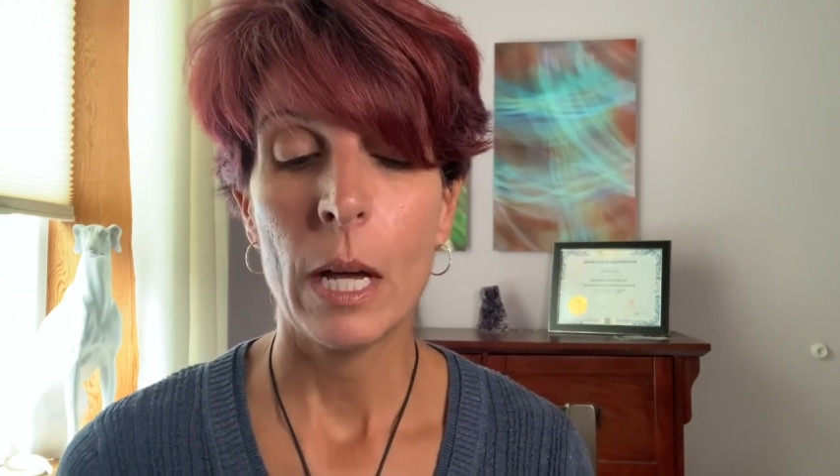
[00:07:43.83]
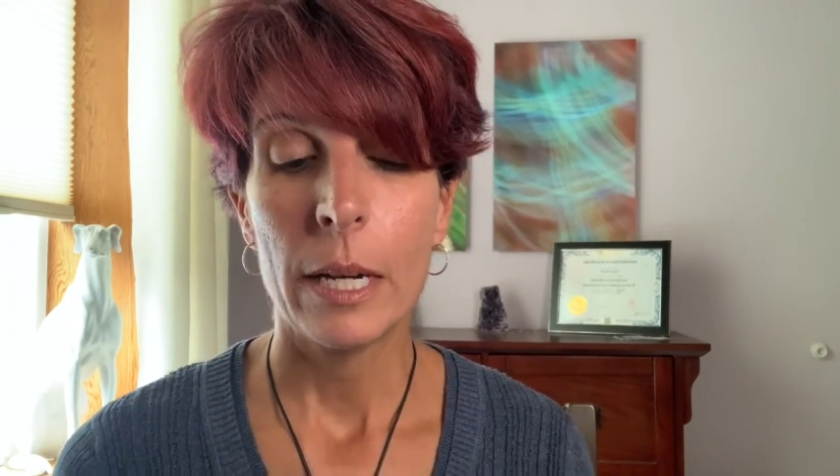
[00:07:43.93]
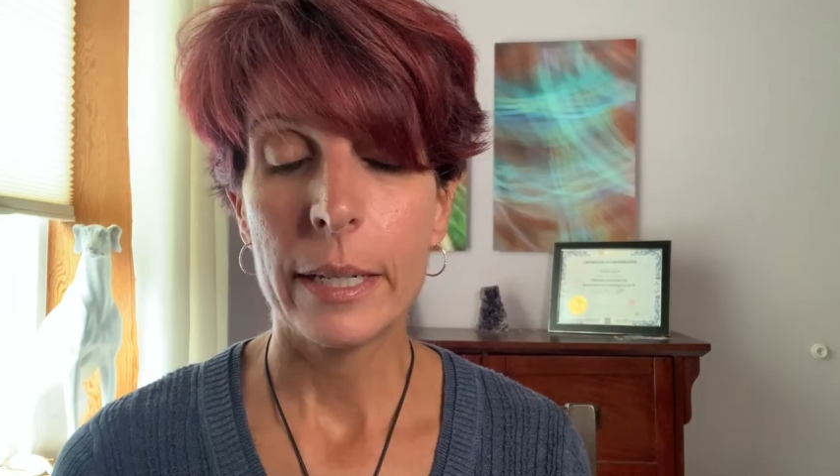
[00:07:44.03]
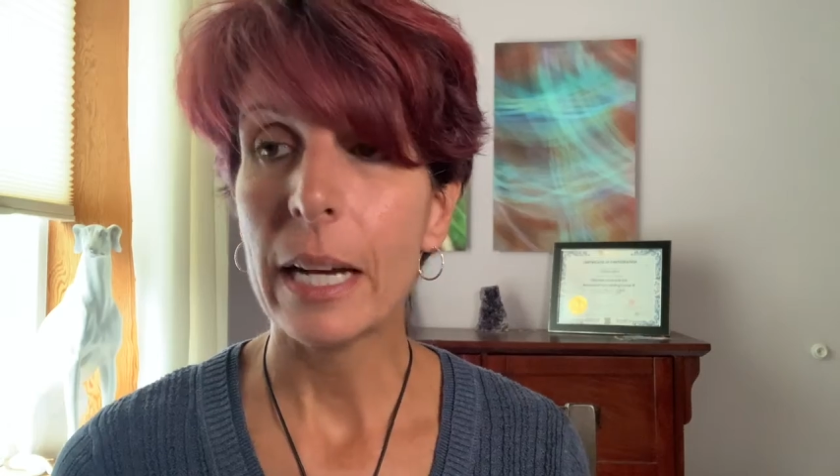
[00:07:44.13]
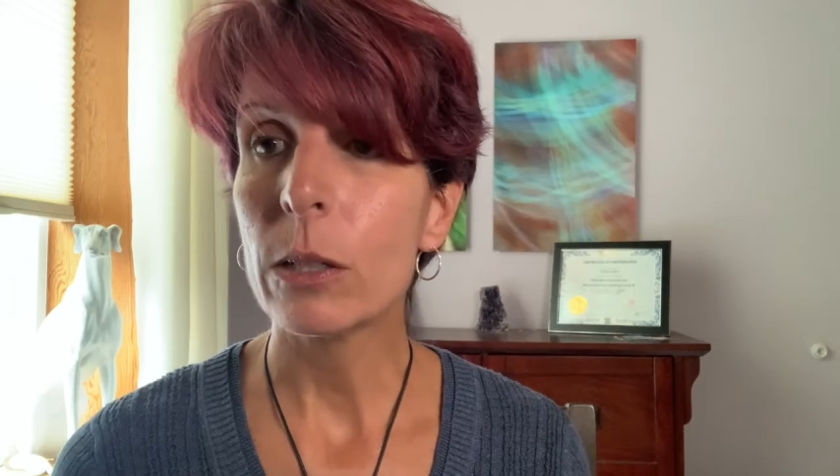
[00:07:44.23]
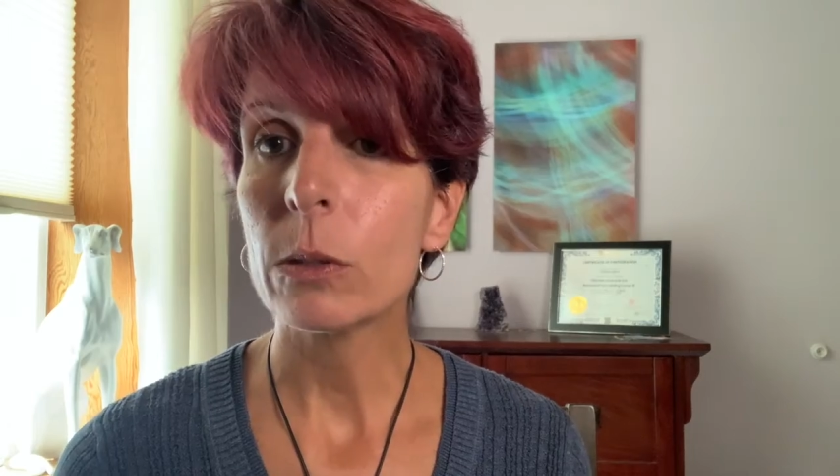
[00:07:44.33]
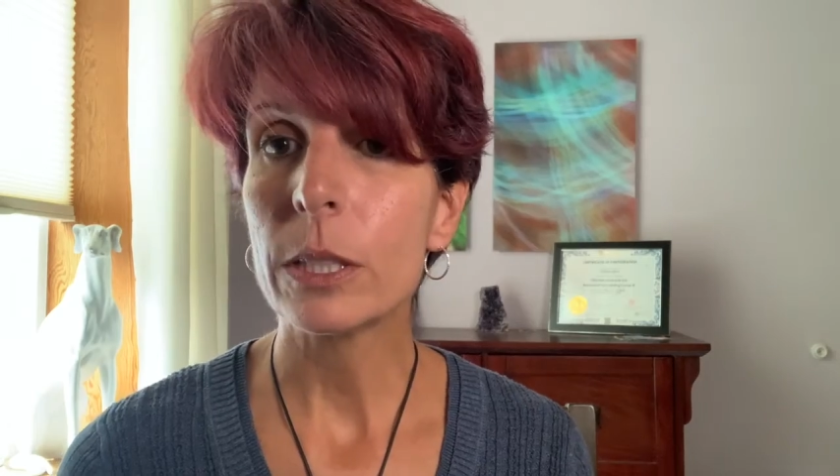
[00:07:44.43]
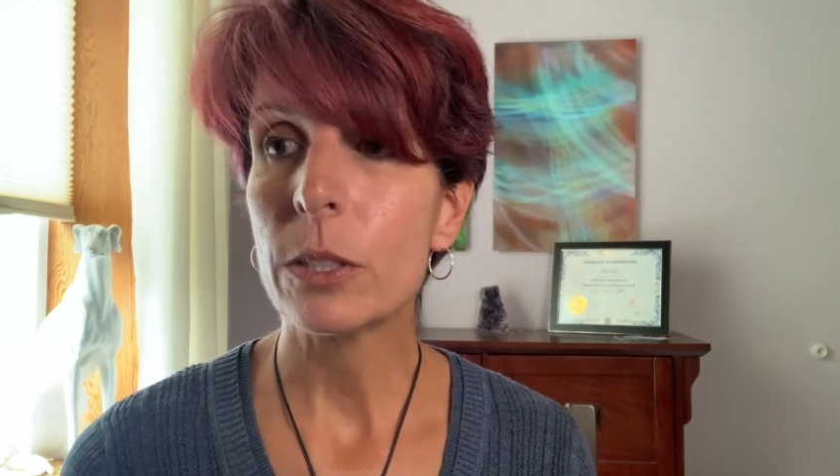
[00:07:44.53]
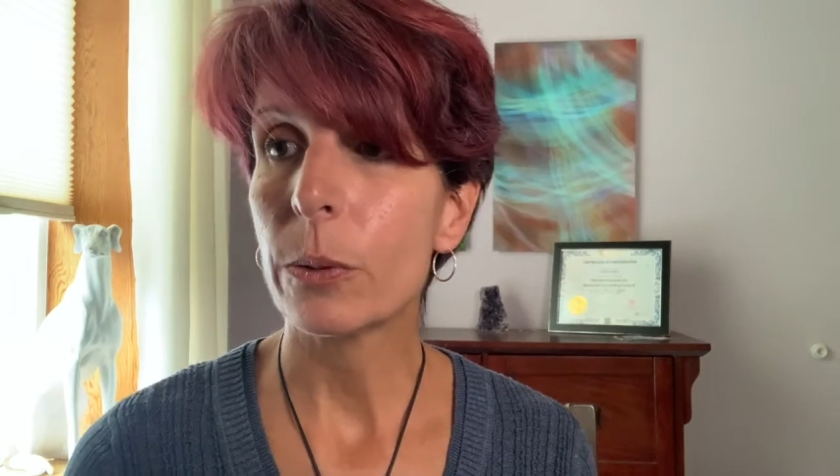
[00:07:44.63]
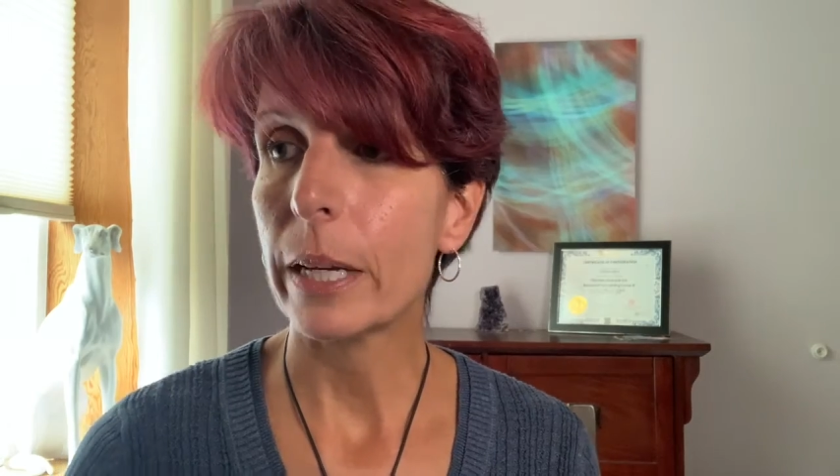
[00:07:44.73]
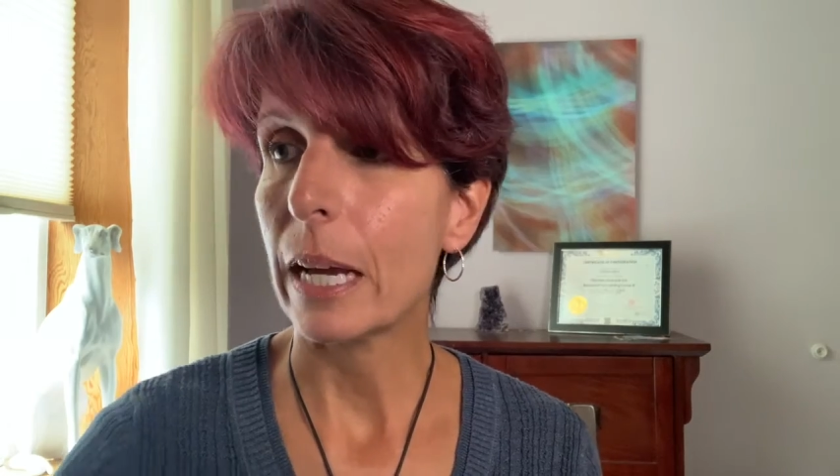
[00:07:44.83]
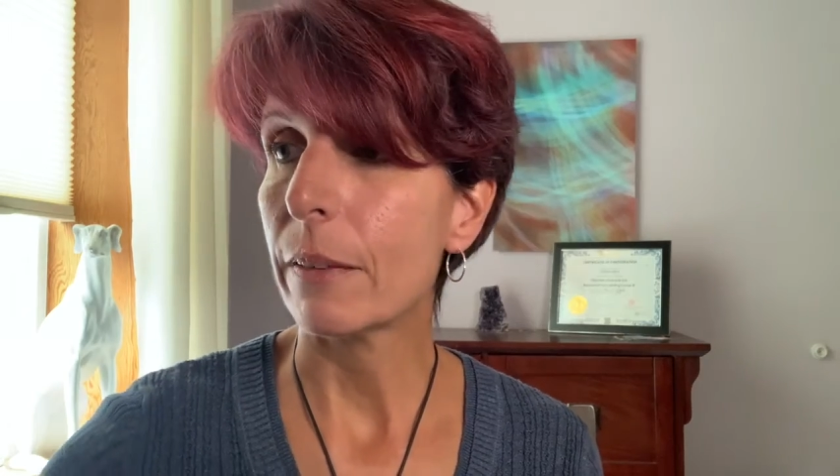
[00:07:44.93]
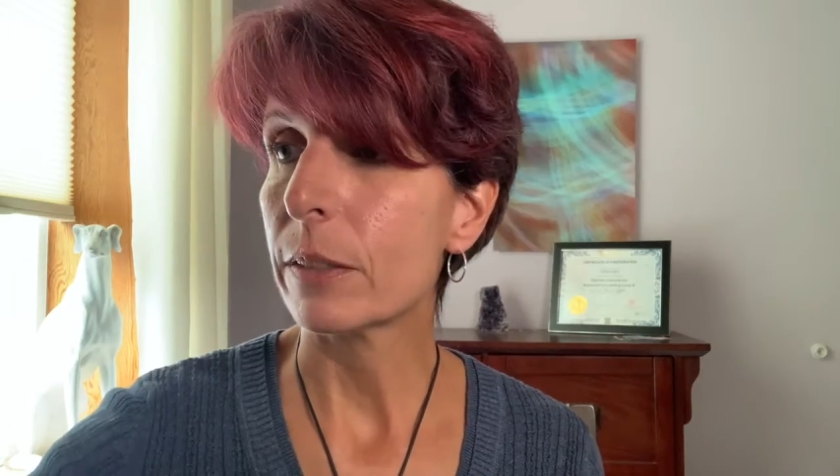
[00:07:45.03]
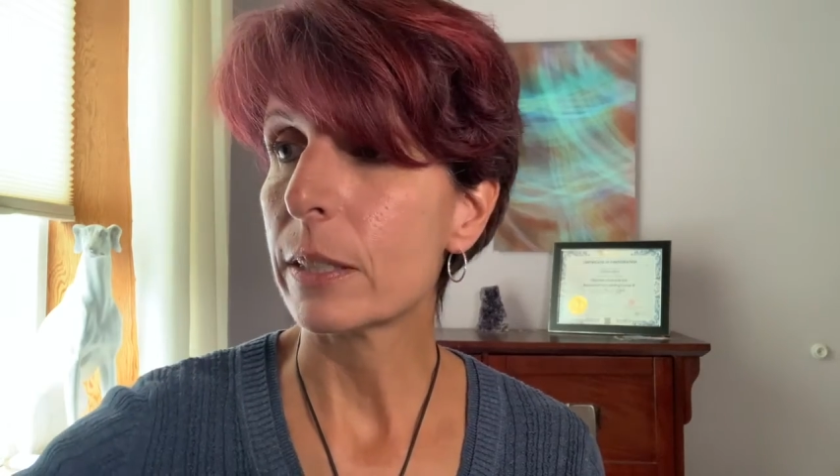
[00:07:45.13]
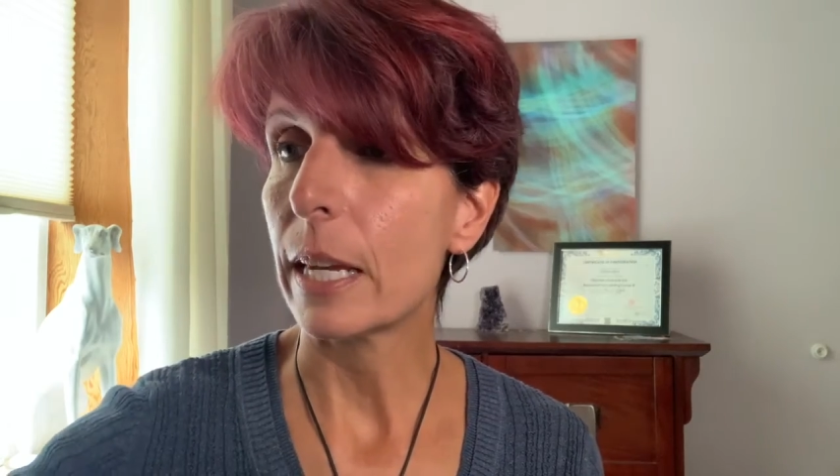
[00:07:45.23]
Not only do I
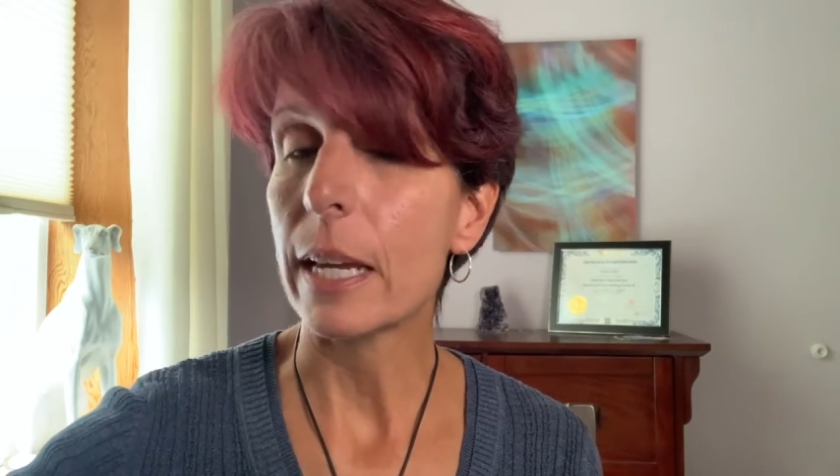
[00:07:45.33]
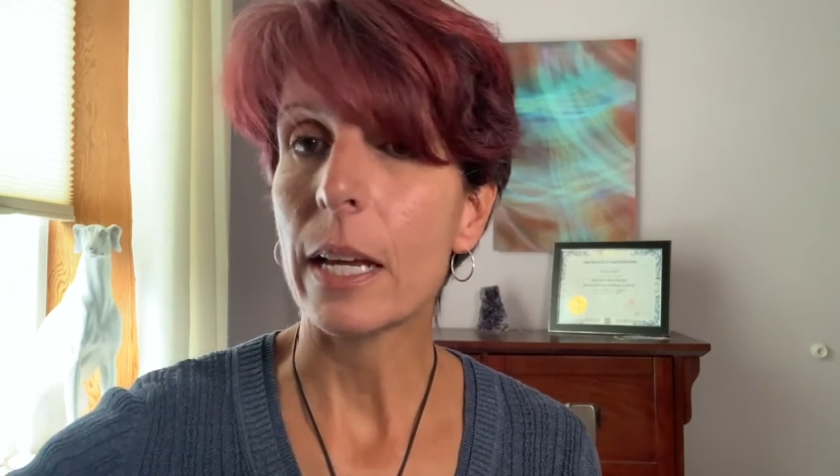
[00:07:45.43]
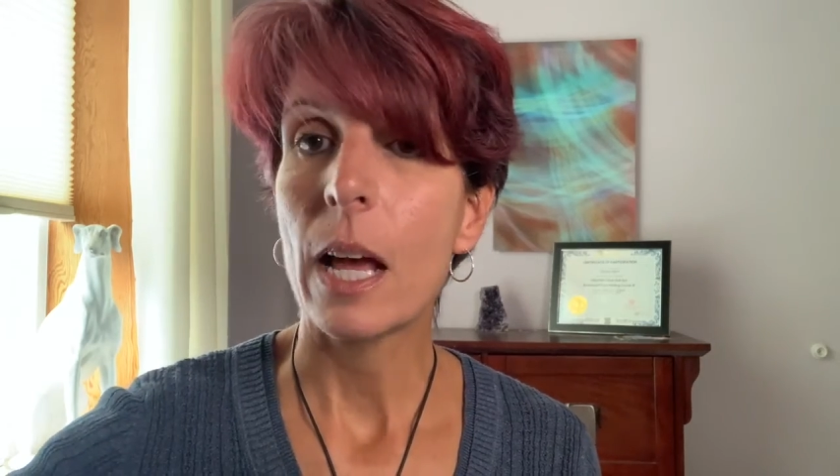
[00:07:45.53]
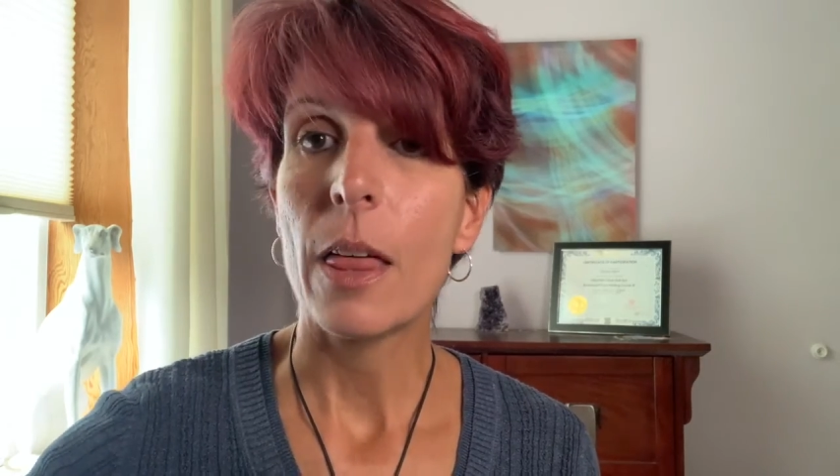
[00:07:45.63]
have to take